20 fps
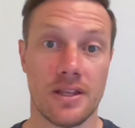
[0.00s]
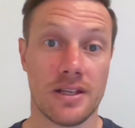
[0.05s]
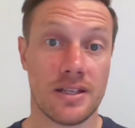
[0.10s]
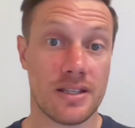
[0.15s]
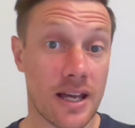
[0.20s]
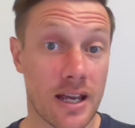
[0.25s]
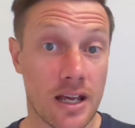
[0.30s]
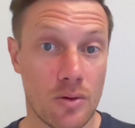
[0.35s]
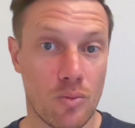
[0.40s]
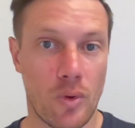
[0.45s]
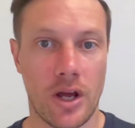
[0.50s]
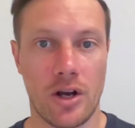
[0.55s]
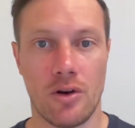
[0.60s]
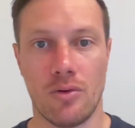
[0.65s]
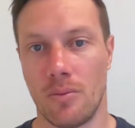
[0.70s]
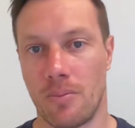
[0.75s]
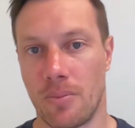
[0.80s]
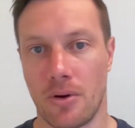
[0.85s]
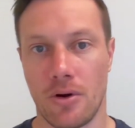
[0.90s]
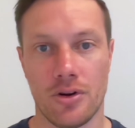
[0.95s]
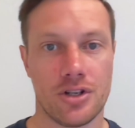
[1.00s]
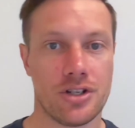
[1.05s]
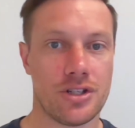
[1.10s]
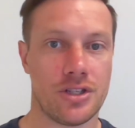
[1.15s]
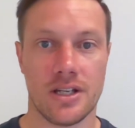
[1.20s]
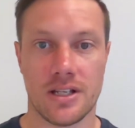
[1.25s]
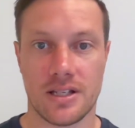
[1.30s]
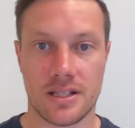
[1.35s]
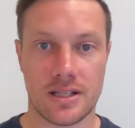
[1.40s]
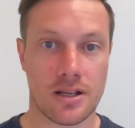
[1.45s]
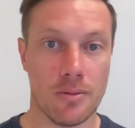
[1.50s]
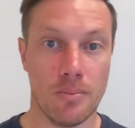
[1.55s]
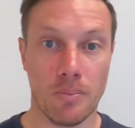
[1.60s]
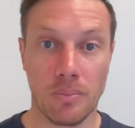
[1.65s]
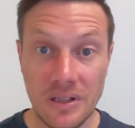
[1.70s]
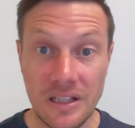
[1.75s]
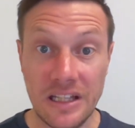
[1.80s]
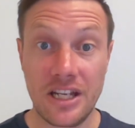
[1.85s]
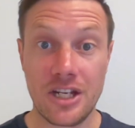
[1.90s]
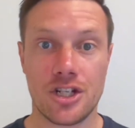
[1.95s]
The second way to approach this
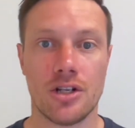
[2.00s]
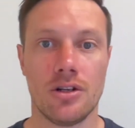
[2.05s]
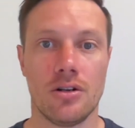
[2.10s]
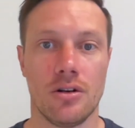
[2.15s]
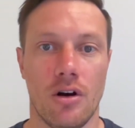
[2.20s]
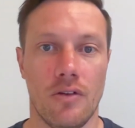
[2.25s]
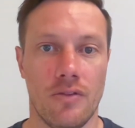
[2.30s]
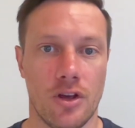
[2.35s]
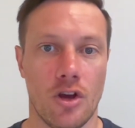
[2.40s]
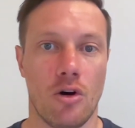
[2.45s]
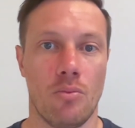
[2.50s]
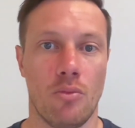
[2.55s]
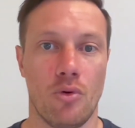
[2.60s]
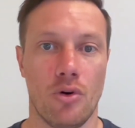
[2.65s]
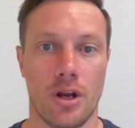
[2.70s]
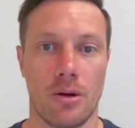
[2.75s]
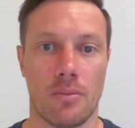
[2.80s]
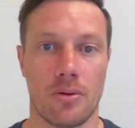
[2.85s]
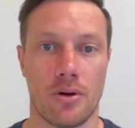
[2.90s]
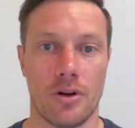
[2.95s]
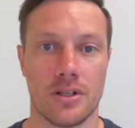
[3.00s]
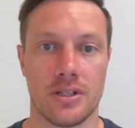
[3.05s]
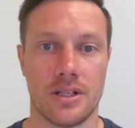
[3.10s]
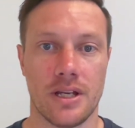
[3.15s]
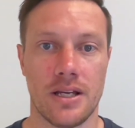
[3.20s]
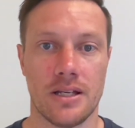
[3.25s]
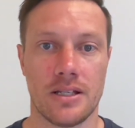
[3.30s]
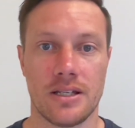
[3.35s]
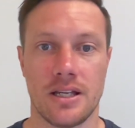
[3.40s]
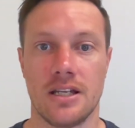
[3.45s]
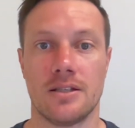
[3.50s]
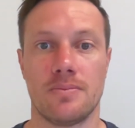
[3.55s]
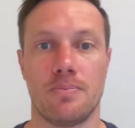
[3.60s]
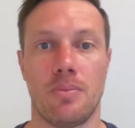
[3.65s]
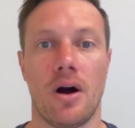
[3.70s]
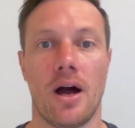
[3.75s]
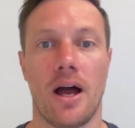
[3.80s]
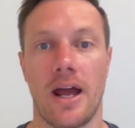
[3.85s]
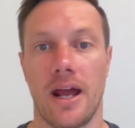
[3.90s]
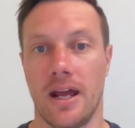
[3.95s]
completion of the onboarding process is
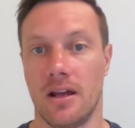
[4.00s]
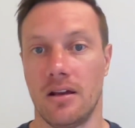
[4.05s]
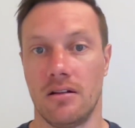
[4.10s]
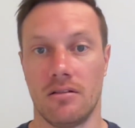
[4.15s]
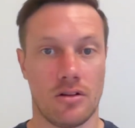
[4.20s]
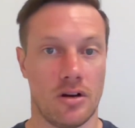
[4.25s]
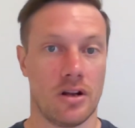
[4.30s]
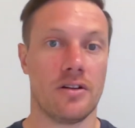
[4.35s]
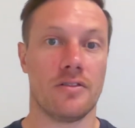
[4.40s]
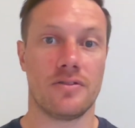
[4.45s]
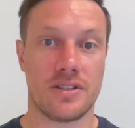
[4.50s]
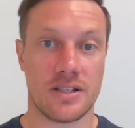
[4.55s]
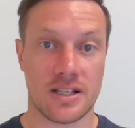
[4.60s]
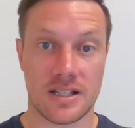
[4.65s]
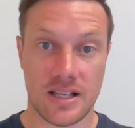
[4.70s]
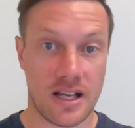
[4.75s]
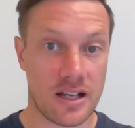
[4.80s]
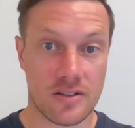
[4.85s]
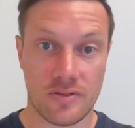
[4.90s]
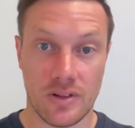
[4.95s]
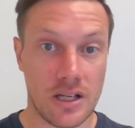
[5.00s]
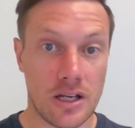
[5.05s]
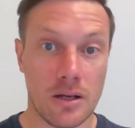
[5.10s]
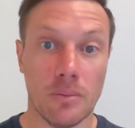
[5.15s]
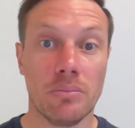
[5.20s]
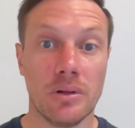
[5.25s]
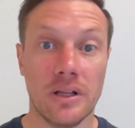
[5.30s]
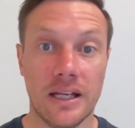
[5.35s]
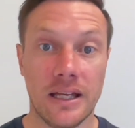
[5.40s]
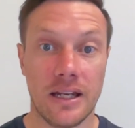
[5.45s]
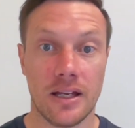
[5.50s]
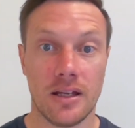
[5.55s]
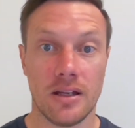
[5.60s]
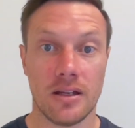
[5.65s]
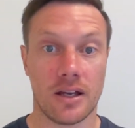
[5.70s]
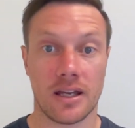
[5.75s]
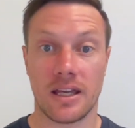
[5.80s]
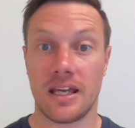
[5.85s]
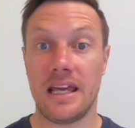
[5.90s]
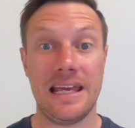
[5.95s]
by kind of successfully
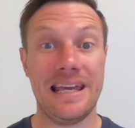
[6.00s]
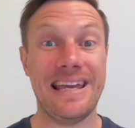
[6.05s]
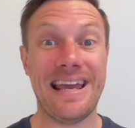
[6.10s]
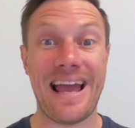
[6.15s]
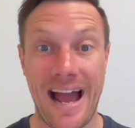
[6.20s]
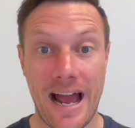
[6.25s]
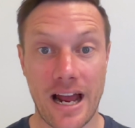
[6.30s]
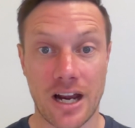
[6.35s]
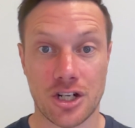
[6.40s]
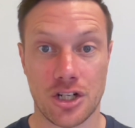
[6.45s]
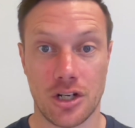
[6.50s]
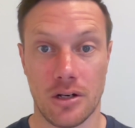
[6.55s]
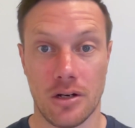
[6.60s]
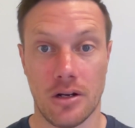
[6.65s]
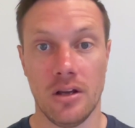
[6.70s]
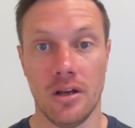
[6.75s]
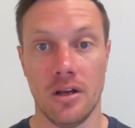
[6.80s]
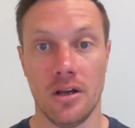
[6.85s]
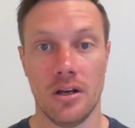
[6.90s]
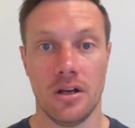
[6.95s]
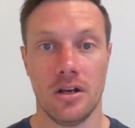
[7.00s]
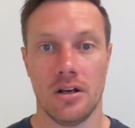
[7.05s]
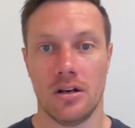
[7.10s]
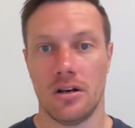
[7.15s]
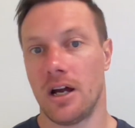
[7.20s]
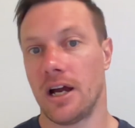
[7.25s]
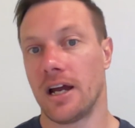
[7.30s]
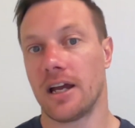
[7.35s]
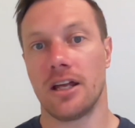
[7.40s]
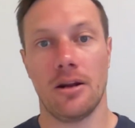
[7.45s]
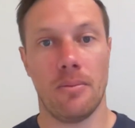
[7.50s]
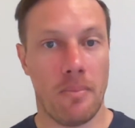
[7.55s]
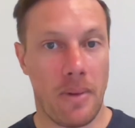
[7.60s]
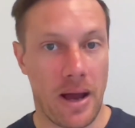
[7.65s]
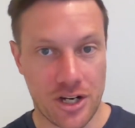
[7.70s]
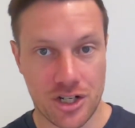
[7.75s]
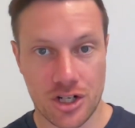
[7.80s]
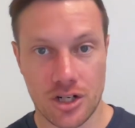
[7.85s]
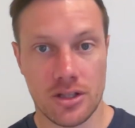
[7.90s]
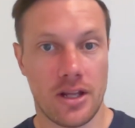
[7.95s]
completing a key action. I can
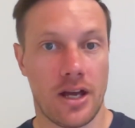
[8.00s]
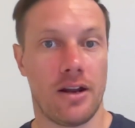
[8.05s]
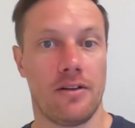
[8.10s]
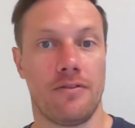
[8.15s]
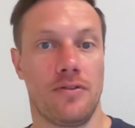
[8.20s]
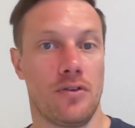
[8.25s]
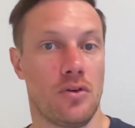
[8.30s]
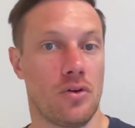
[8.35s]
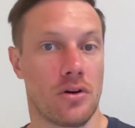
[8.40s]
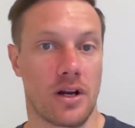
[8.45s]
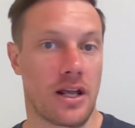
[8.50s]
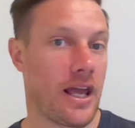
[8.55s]
imagine that for